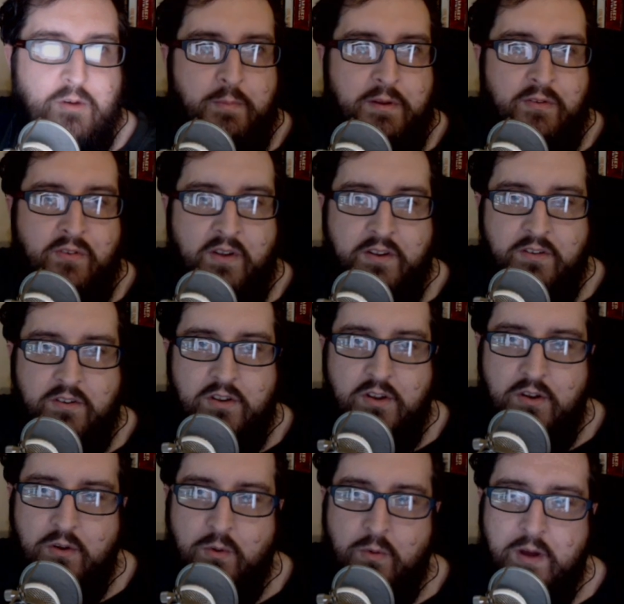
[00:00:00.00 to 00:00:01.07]
fun
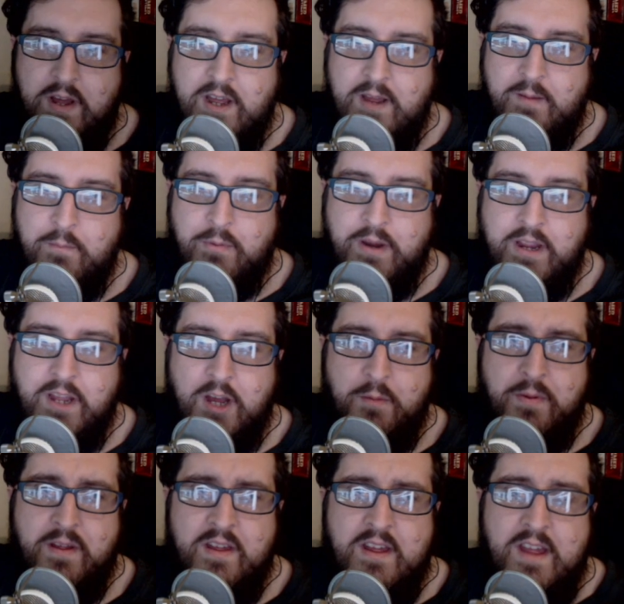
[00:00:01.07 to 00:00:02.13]
to bring up.
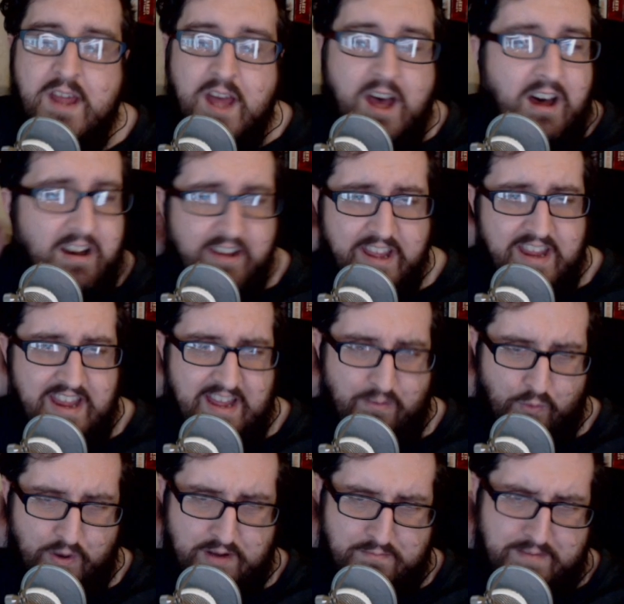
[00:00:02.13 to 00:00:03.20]
I
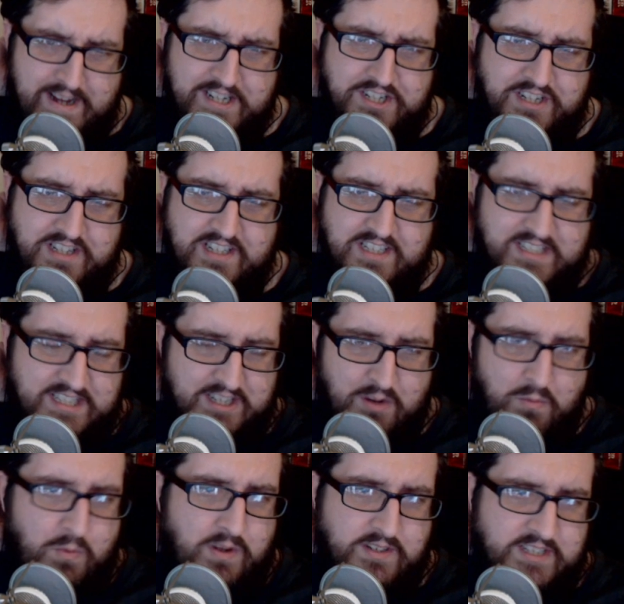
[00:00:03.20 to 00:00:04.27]
would imagine that
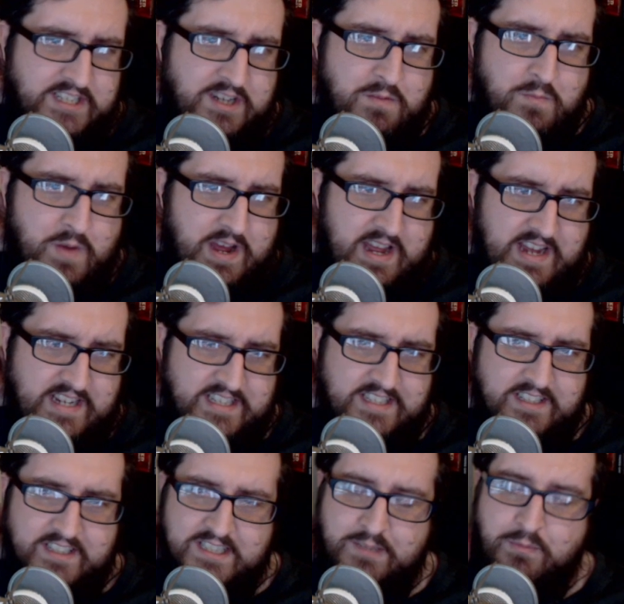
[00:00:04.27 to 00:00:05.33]
someone somewhere has done
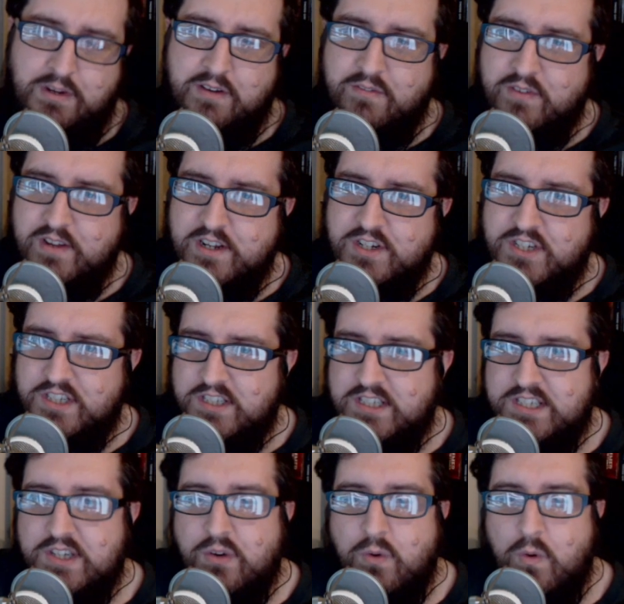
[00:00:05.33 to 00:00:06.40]
some
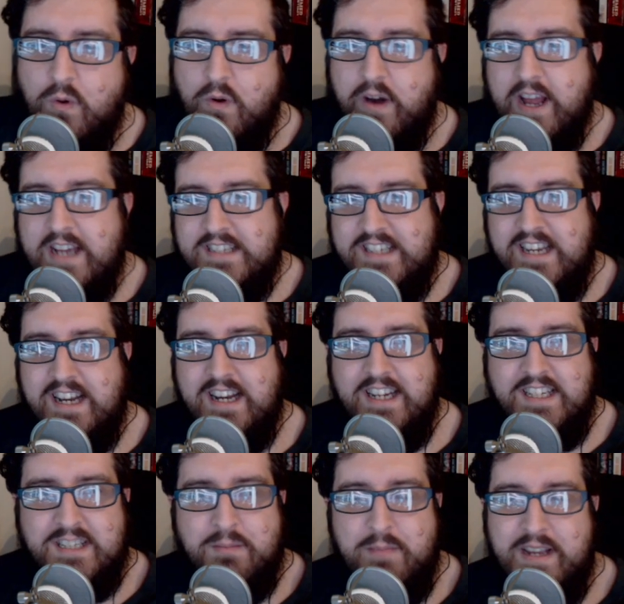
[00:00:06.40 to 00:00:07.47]
conversions or has at
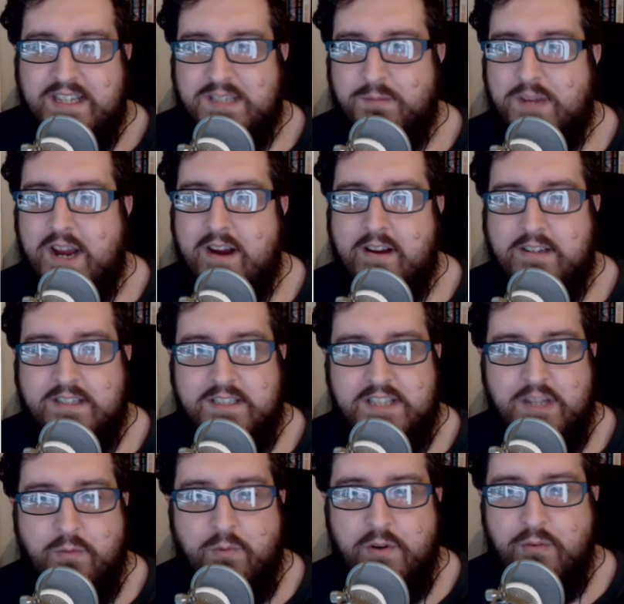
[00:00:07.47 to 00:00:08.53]
least made some characters
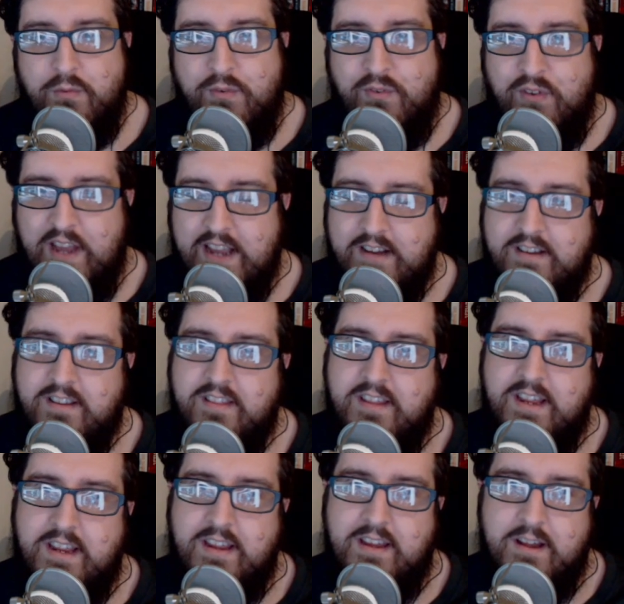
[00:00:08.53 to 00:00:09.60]
that would reflect
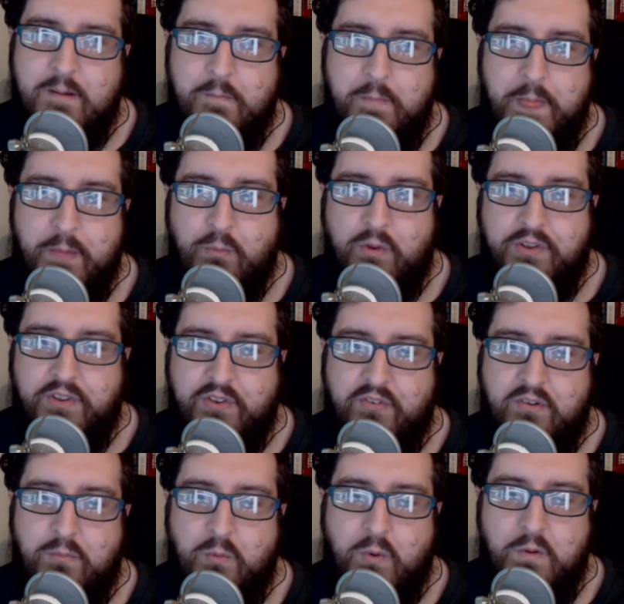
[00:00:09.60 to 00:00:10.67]
the ones
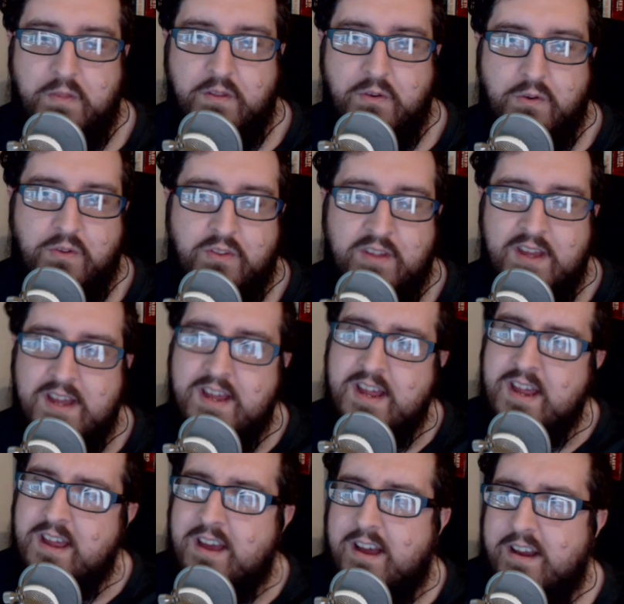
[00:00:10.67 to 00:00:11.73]
from War in the North.
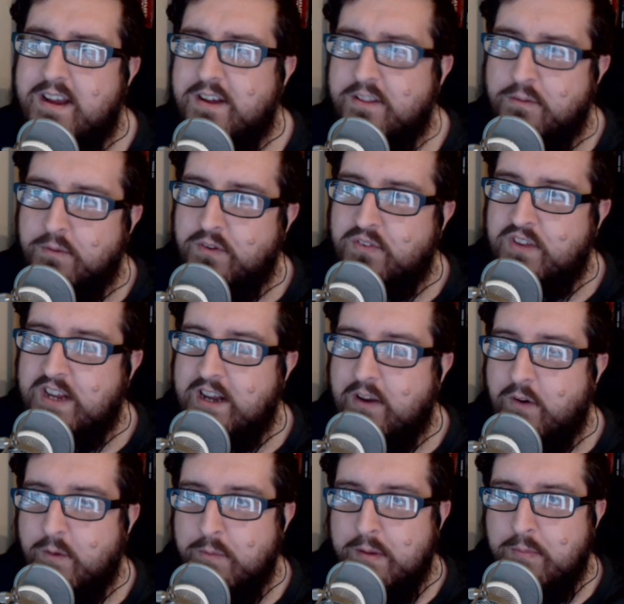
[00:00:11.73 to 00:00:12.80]
I know that we've seen a lot
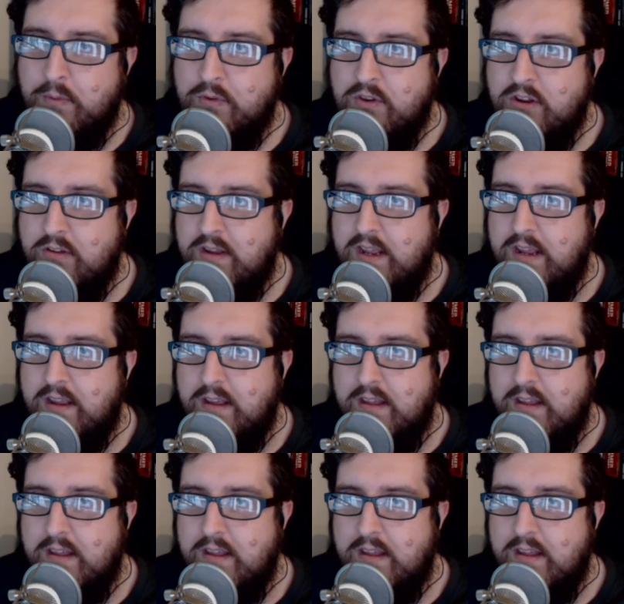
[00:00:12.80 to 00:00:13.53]
of people doing